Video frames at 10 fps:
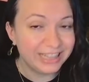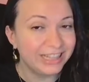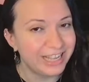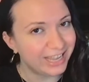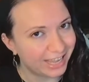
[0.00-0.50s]
a
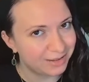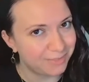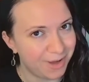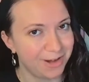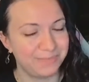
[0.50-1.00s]
link at the
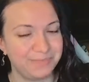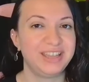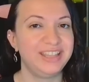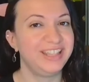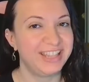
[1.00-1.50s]
bottom.
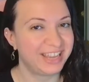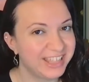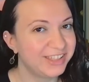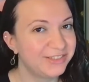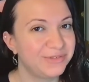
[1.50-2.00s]
And that
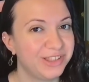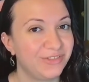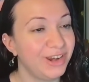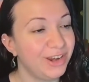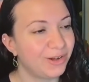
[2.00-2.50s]
is it for
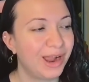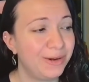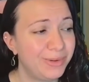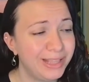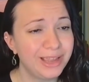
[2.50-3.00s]
this video. I
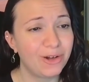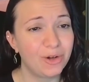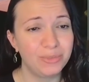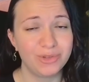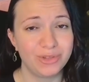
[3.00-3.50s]
really
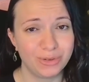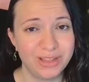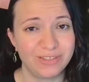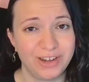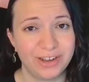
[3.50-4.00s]
hope you
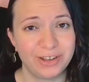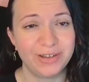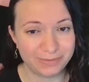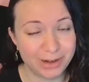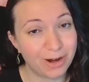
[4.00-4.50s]
enjoyed this
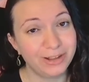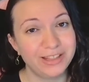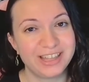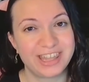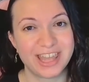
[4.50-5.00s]
video,
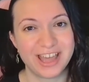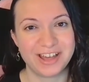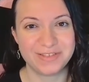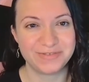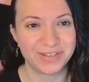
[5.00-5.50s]
regardless
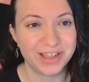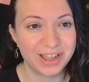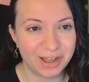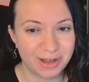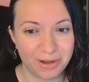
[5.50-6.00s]
of
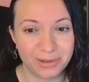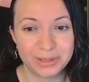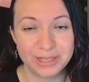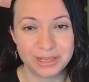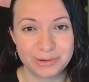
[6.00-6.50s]
all
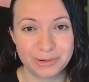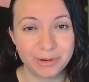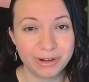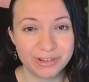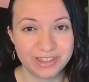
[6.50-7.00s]
the little
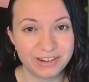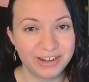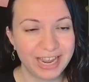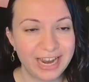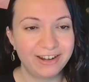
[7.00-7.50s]
quirks
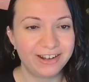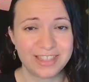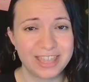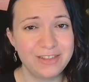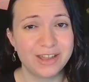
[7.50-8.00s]
here and there.
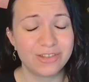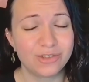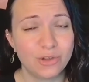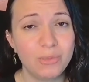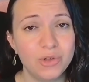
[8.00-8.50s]
Thank you guys
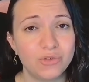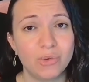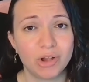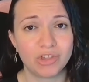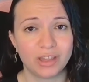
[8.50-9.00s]
so much
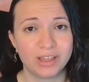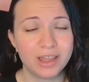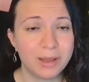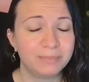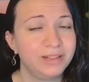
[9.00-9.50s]
for
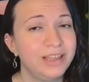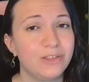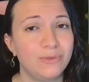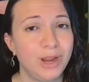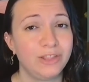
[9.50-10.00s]
watching.
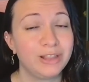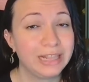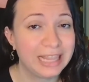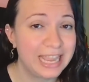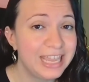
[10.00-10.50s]
Please don't forget to
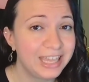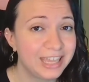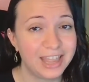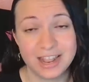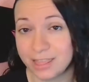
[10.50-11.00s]

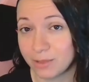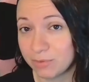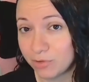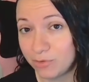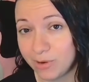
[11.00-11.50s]
like and
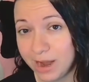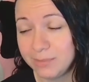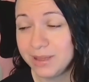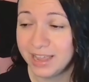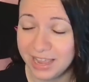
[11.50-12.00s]

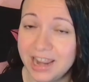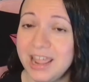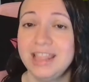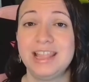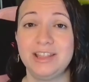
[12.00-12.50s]
subscribe and
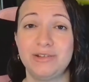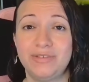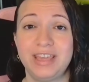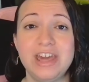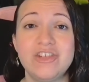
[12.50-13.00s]
hit that
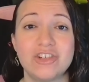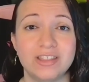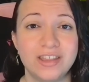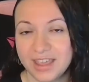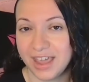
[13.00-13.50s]

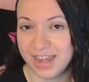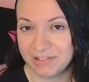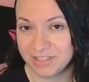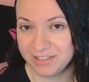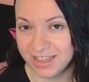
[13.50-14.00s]
notification. And
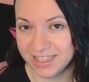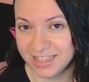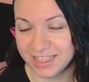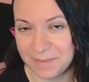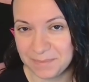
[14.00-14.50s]
I'll see you guys
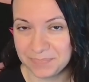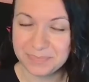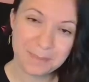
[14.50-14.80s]
next time.